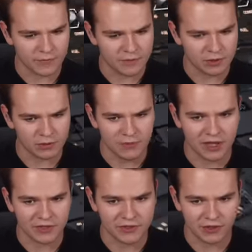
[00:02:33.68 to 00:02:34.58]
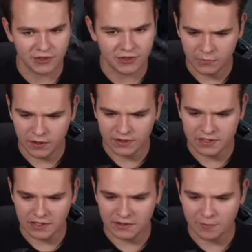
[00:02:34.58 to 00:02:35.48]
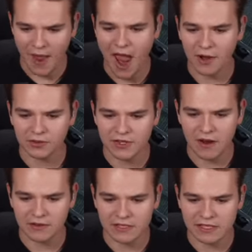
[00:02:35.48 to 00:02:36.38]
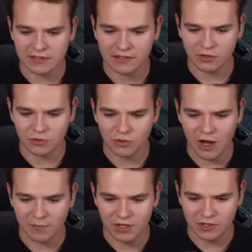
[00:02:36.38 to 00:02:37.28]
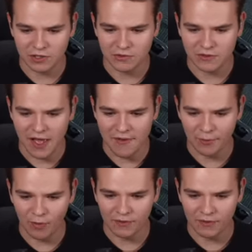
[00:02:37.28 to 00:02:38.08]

APU master. We can select the panels down here. Let's go to APU. Yeah, the